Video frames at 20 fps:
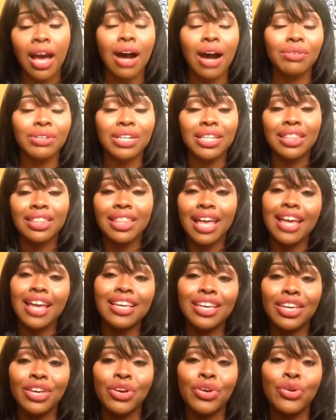I want to
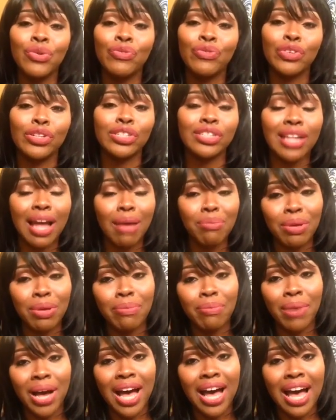thank you for
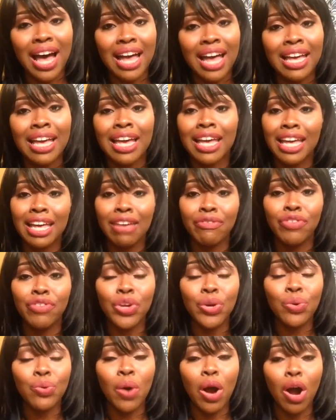stopping by. If
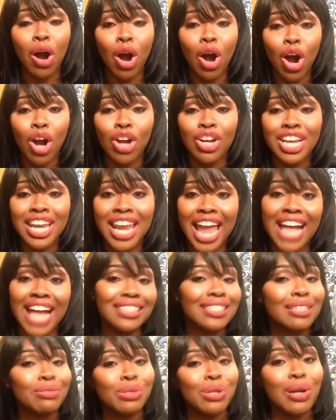you are
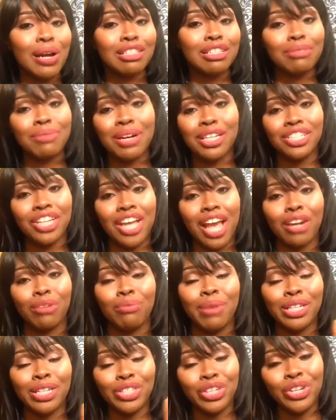not subscribed to my channel,
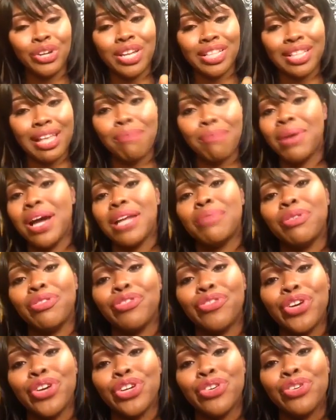make sure you hit that button
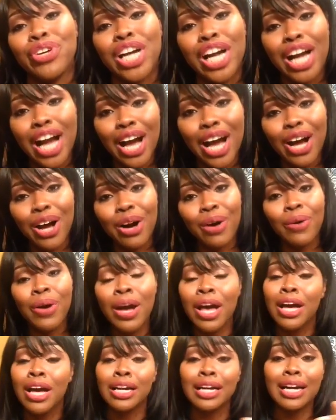before you go.
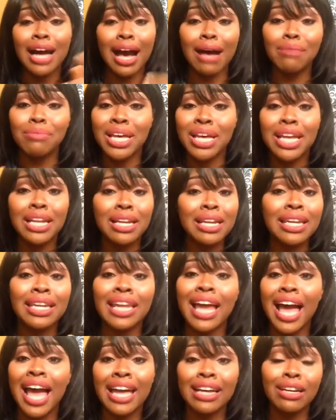Comment,
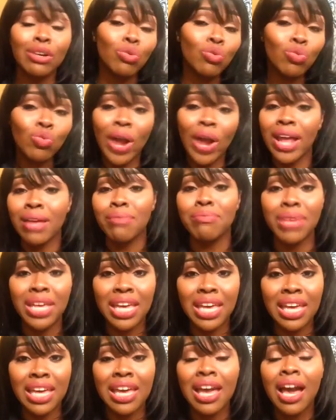like, rate
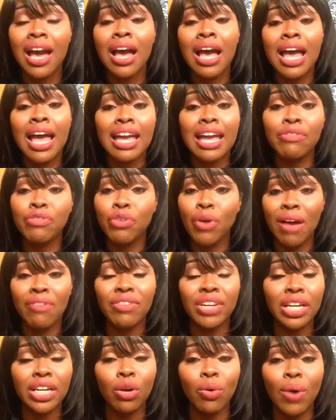me. If you have
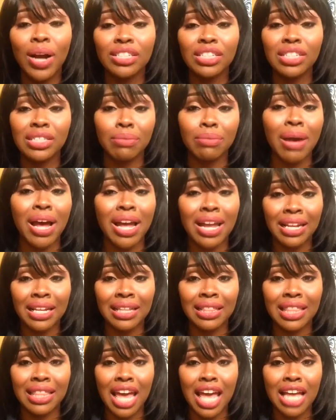any questions about
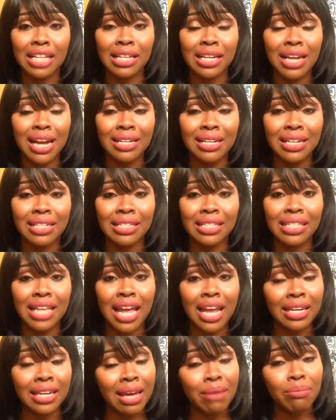anything that I didn't
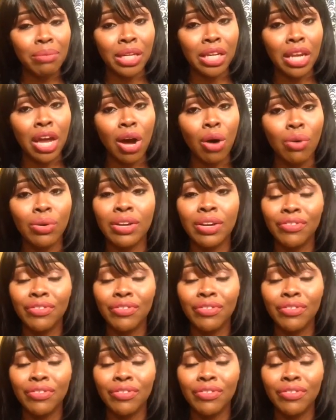say, let me know.